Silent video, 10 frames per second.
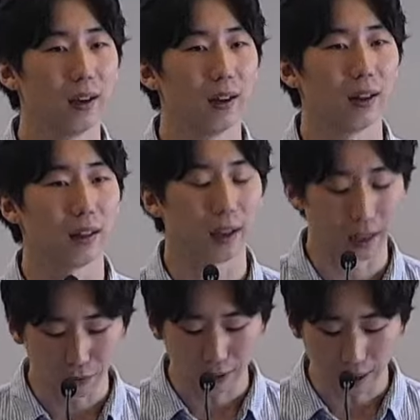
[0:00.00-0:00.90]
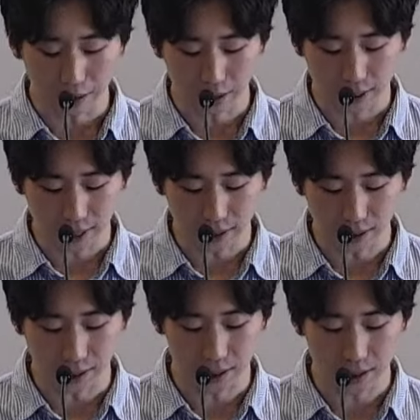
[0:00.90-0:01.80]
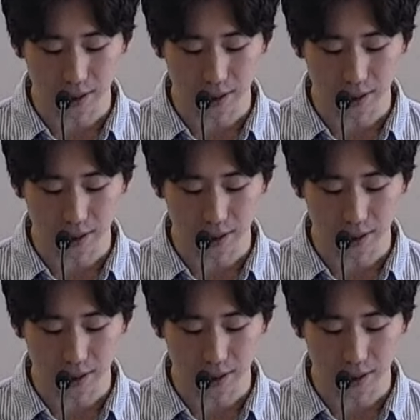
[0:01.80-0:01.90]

that they're giving out the sentence.